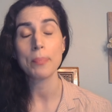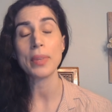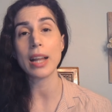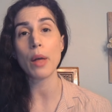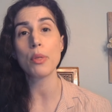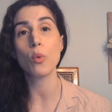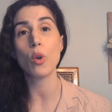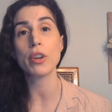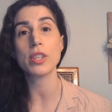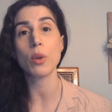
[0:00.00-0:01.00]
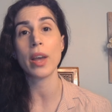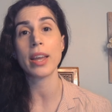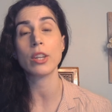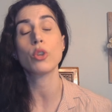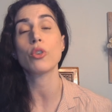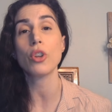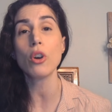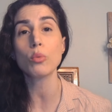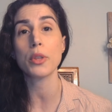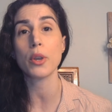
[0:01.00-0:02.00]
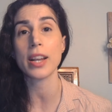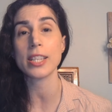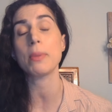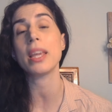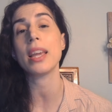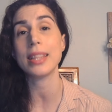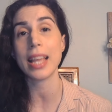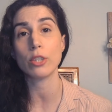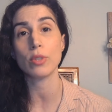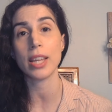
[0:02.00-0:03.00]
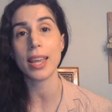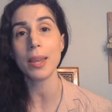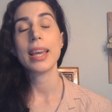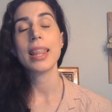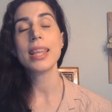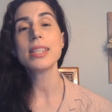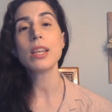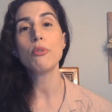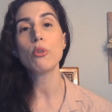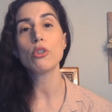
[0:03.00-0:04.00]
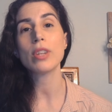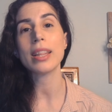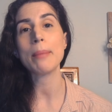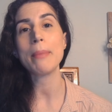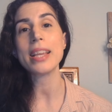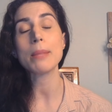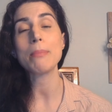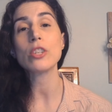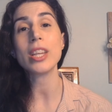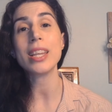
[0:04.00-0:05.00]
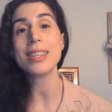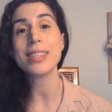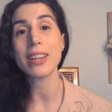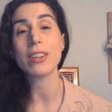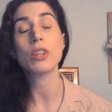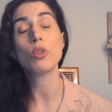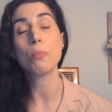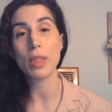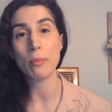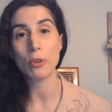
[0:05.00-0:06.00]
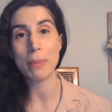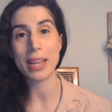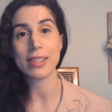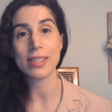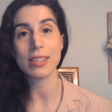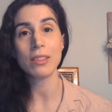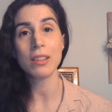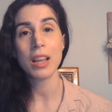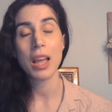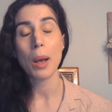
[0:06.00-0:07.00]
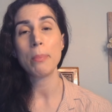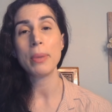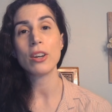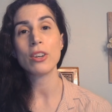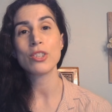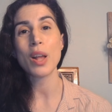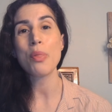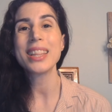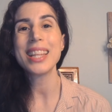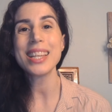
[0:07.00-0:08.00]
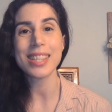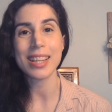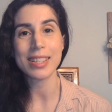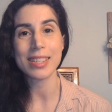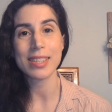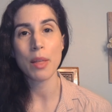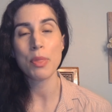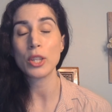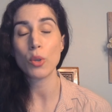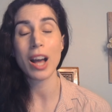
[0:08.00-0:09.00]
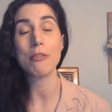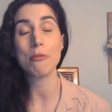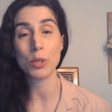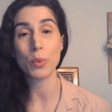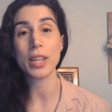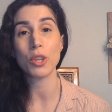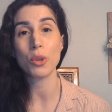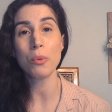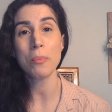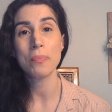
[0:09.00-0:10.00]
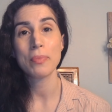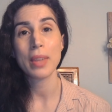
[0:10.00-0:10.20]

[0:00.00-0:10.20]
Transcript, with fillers: In other words, when you're not with your SP day to day, this unfortunately makes it much easier to put them on a pedestal because that distance that you have between you